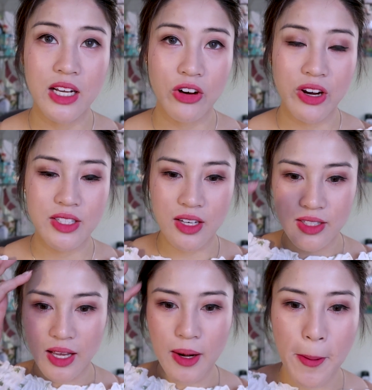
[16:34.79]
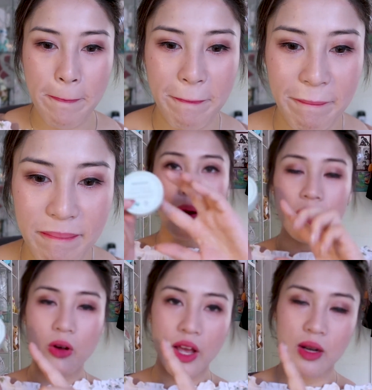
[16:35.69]
How crazy is that? I'm
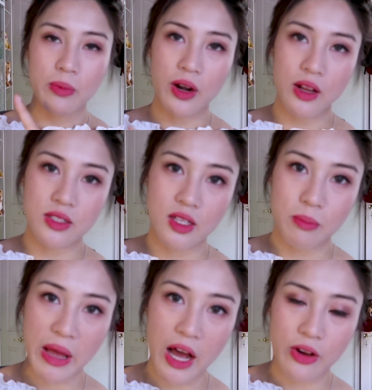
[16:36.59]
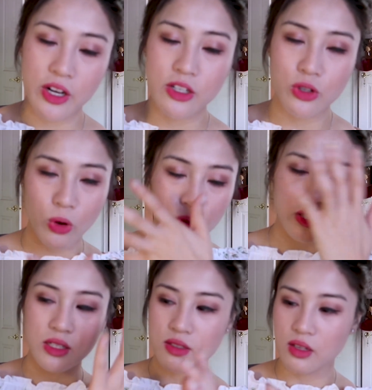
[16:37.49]
gonna go ahead and put on some powder to
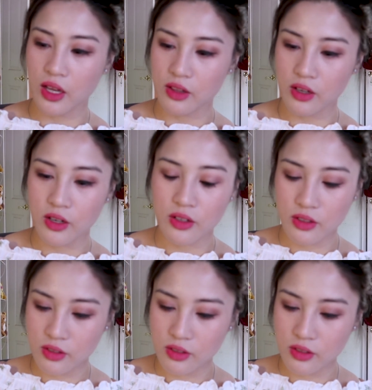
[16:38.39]
hold things together.